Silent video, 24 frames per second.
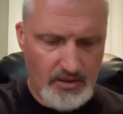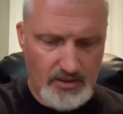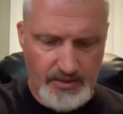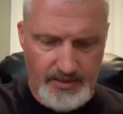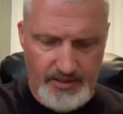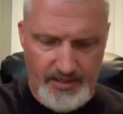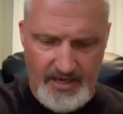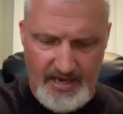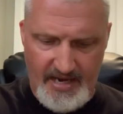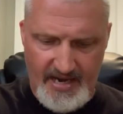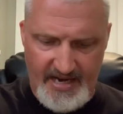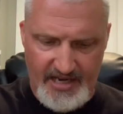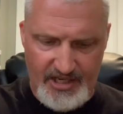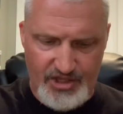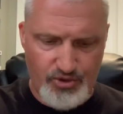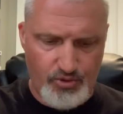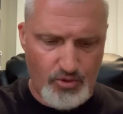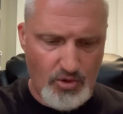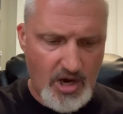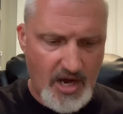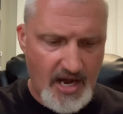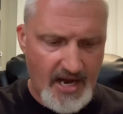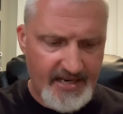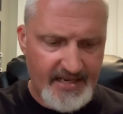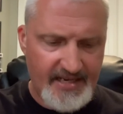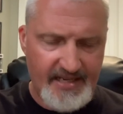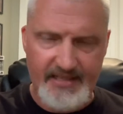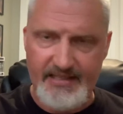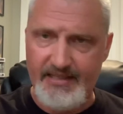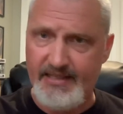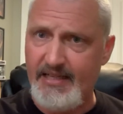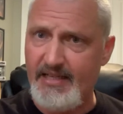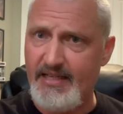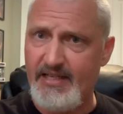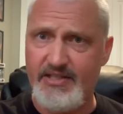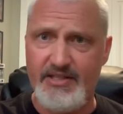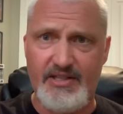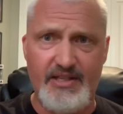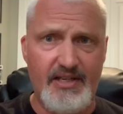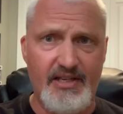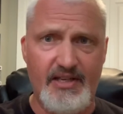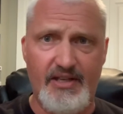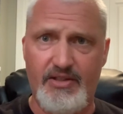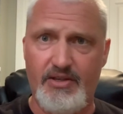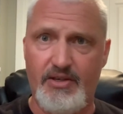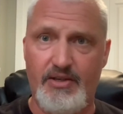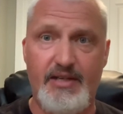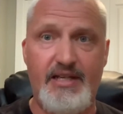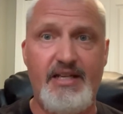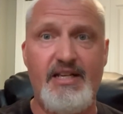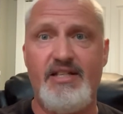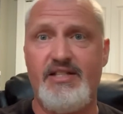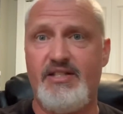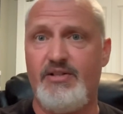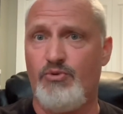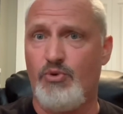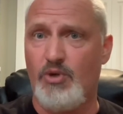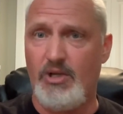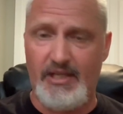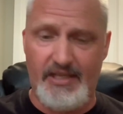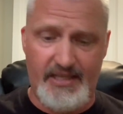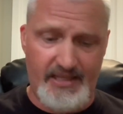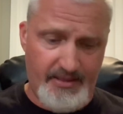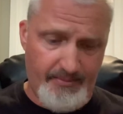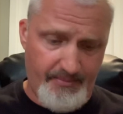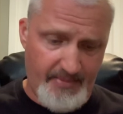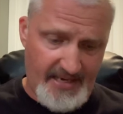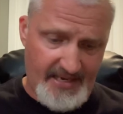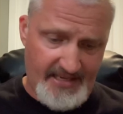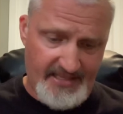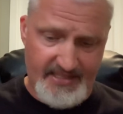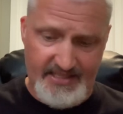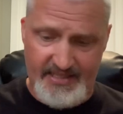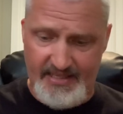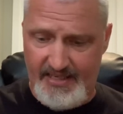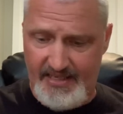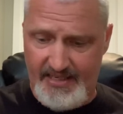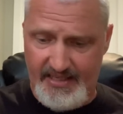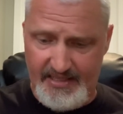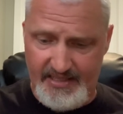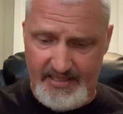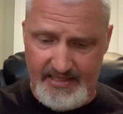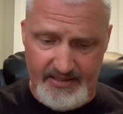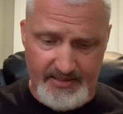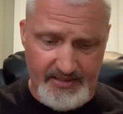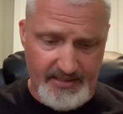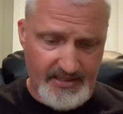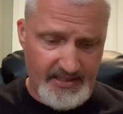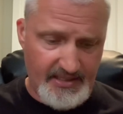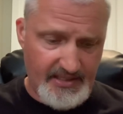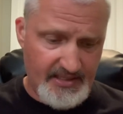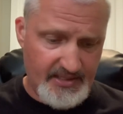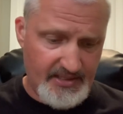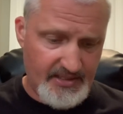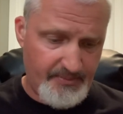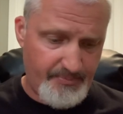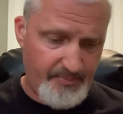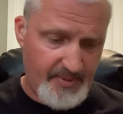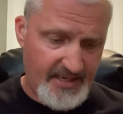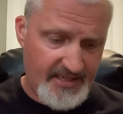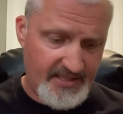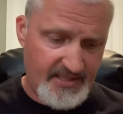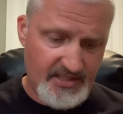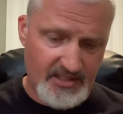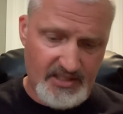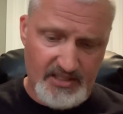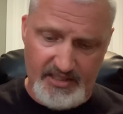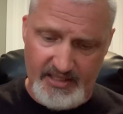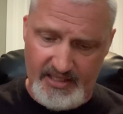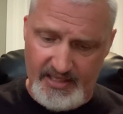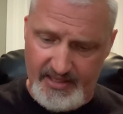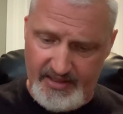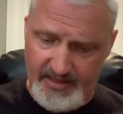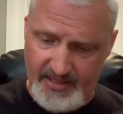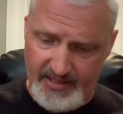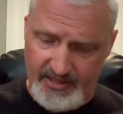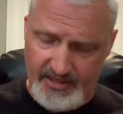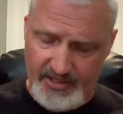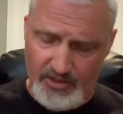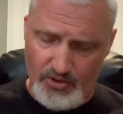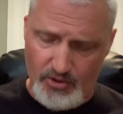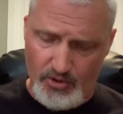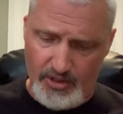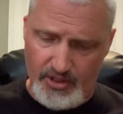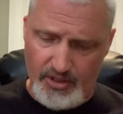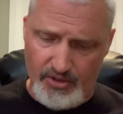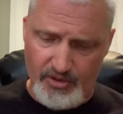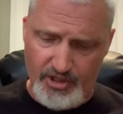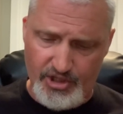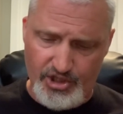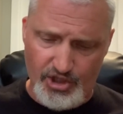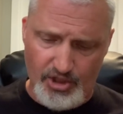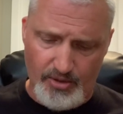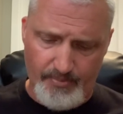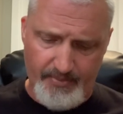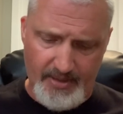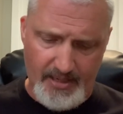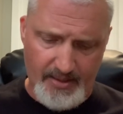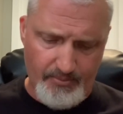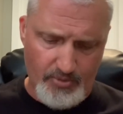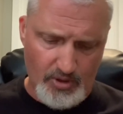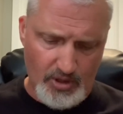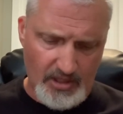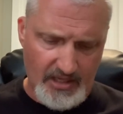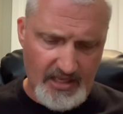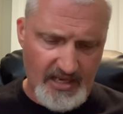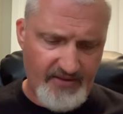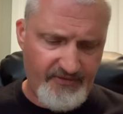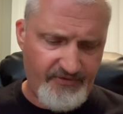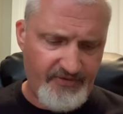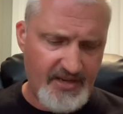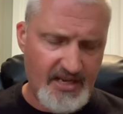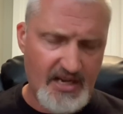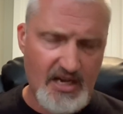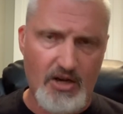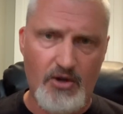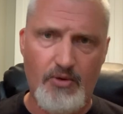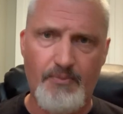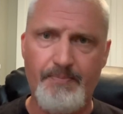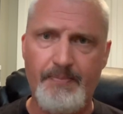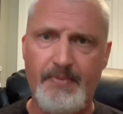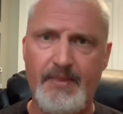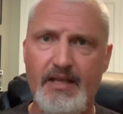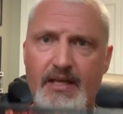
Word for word: Nige Rocket, he's the other, he's the, really the mainstay. He is basically, I think, the only original member left now.